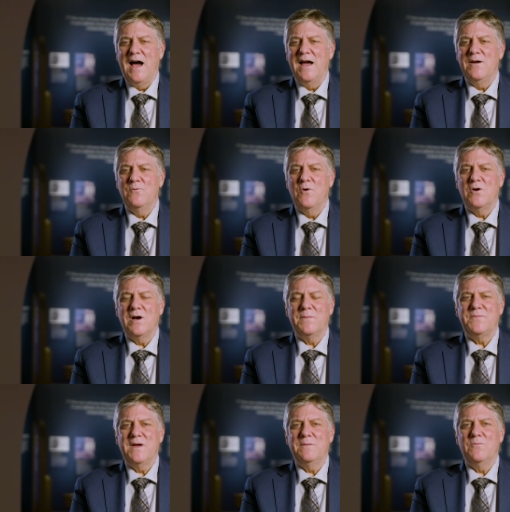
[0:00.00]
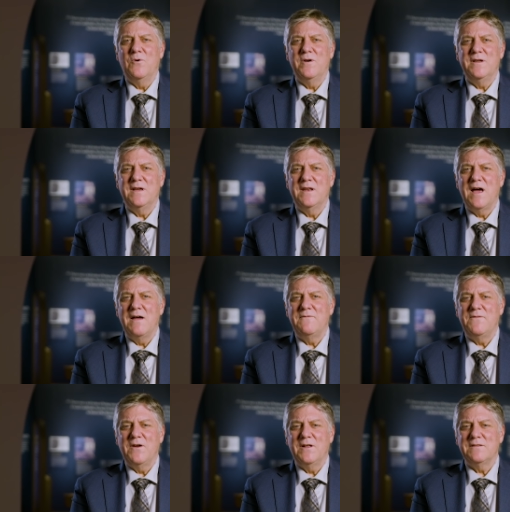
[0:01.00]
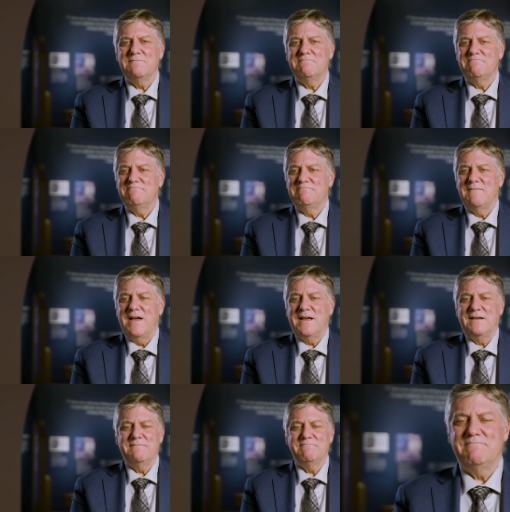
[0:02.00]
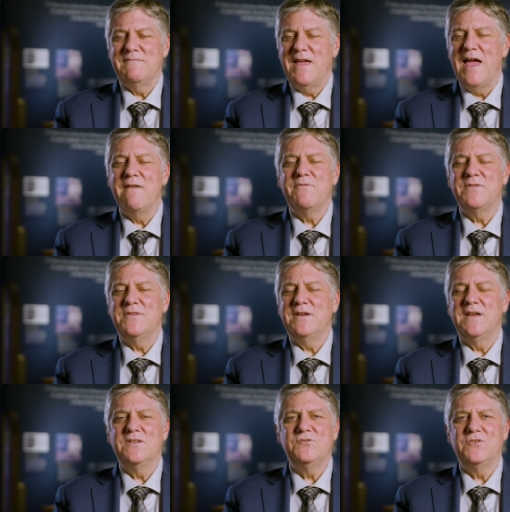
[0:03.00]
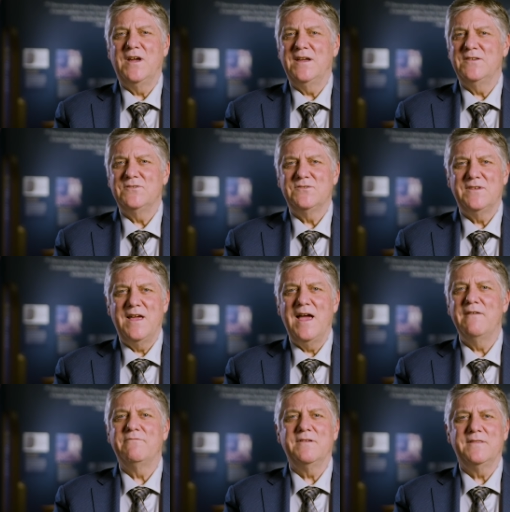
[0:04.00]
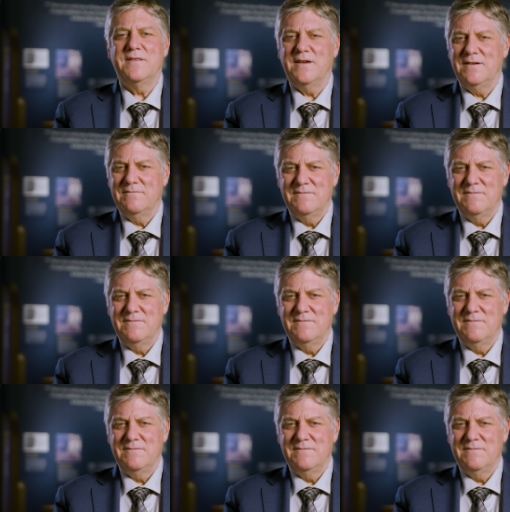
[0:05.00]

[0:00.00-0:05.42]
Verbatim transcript: I woke up that morning and I felt like everything had changed, everything.